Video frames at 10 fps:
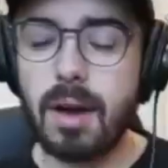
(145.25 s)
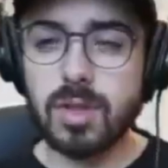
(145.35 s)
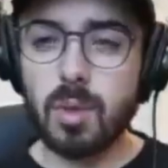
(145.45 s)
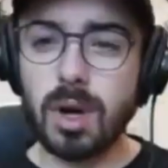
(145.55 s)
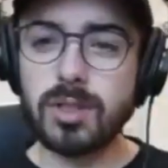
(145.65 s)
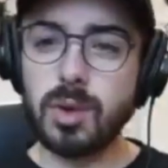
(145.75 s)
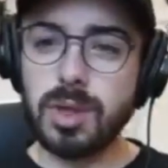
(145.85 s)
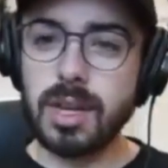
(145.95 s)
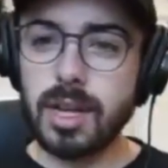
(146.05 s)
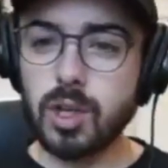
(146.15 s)
So once you do
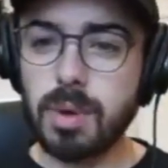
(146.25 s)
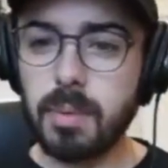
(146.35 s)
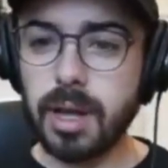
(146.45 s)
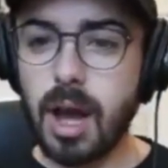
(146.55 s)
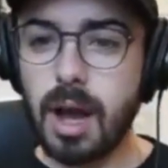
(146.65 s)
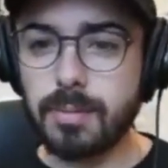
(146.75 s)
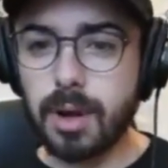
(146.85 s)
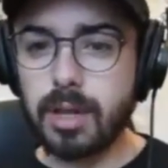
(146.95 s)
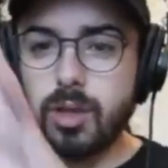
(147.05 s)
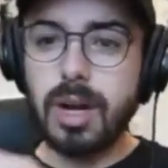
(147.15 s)
the initial public
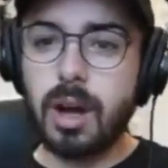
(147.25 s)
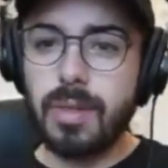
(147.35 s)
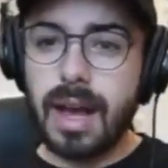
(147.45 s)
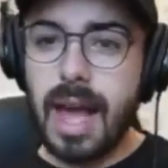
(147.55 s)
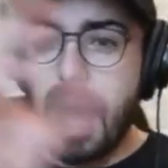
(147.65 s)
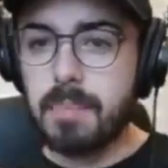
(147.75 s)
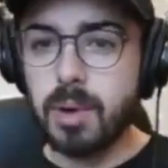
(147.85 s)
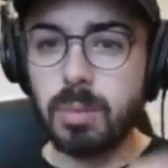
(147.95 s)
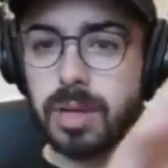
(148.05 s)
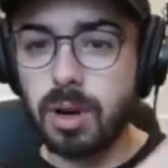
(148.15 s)
offering, you get all that
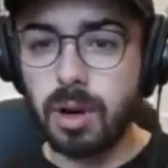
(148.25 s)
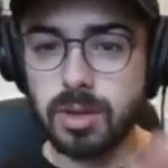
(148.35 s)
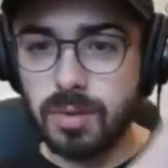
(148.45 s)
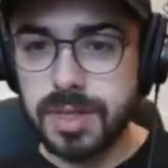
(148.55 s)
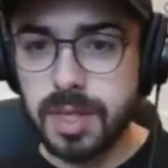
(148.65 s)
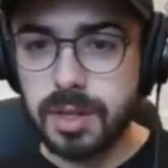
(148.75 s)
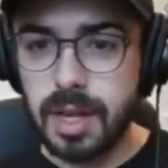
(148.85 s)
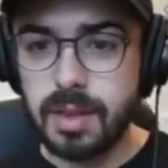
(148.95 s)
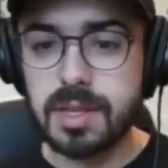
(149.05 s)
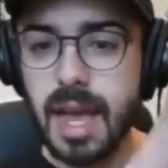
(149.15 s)
capital, but you're also
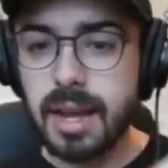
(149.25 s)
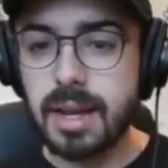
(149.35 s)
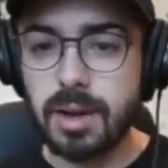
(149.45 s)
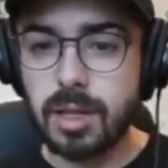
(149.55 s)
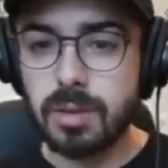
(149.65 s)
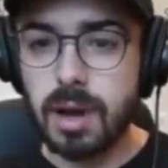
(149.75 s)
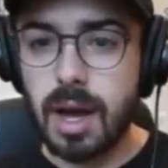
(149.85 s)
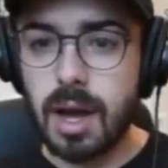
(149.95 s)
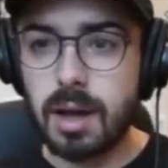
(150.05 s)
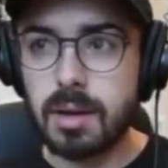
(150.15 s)
facilitating the secondary
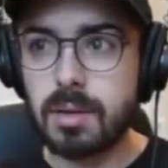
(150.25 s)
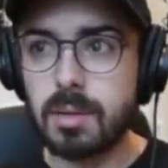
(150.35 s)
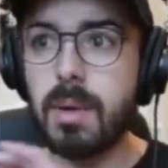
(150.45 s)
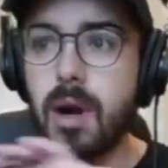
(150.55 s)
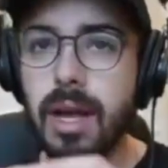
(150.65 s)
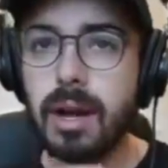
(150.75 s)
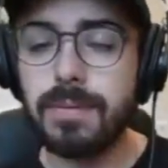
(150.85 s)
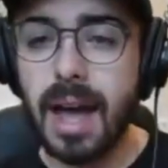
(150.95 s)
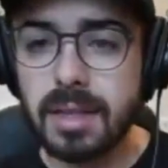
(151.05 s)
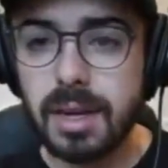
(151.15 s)
uh, market.
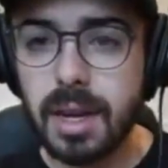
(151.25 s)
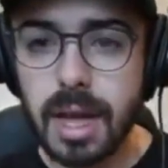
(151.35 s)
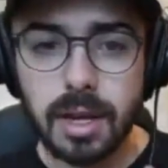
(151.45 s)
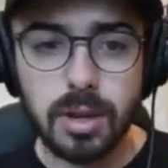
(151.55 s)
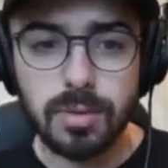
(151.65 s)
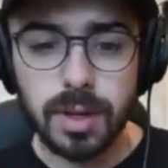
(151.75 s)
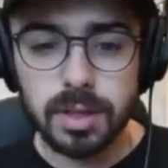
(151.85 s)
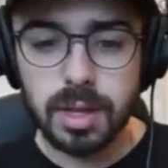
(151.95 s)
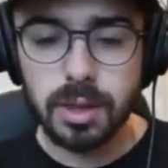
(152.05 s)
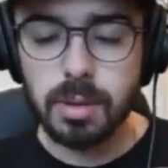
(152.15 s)
Fascinating. And can you fill
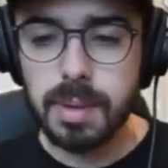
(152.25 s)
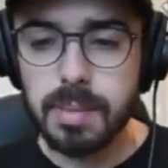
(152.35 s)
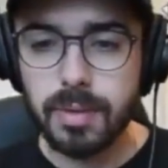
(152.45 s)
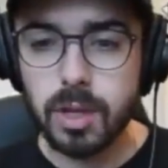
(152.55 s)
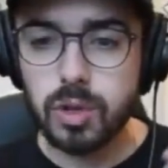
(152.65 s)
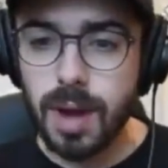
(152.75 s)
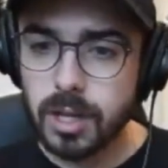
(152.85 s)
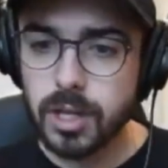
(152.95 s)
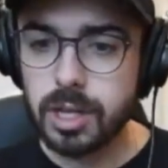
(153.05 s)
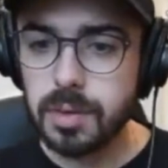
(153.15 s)
us in a little bit about the
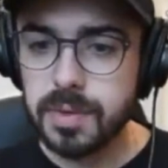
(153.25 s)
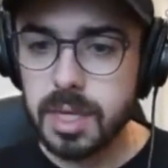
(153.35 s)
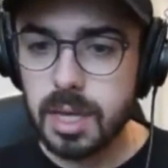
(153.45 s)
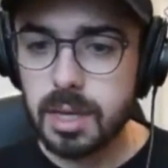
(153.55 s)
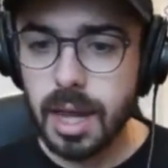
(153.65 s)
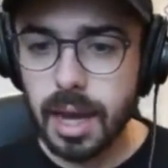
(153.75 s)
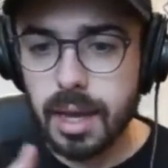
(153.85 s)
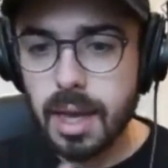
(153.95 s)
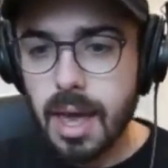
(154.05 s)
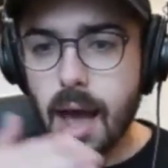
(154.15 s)
traction you've seen? Like,
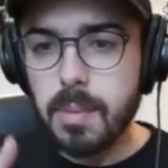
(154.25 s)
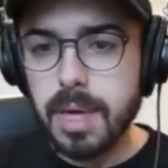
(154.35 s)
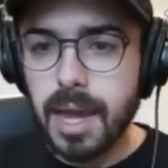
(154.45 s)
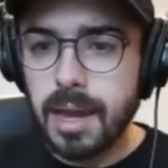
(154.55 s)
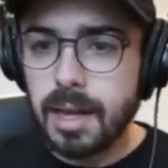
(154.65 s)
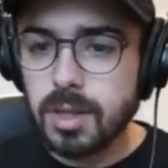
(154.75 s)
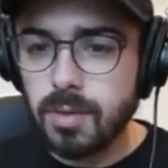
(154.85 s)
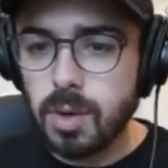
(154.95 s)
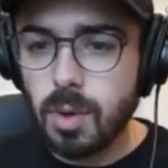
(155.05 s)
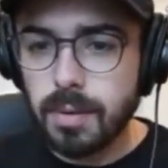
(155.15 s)
how many paintings
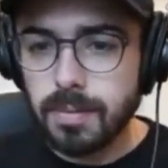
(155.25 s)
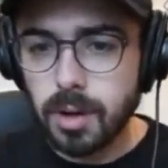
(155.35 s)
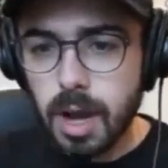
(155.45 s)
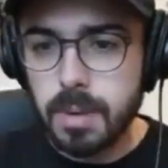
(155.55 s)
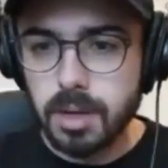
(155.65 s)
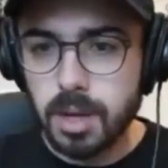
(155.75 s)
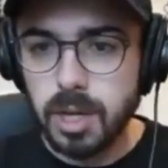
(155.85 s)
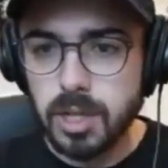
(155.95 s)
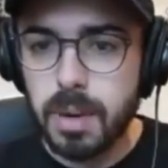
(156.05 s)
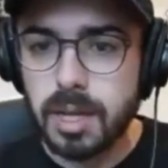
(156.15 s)
have you offered? How many
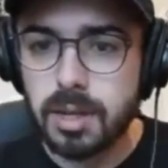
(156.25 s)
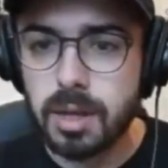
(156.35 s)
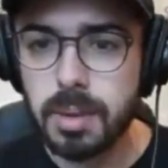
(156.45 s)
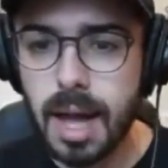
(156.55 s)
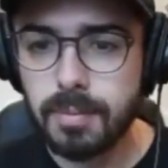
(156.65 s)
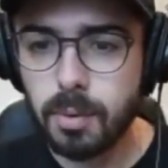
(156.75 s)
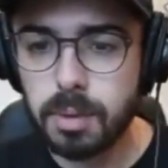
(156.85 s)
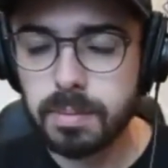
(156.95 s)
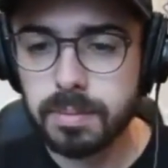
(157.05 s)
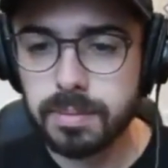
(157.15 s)
much money's on the platform?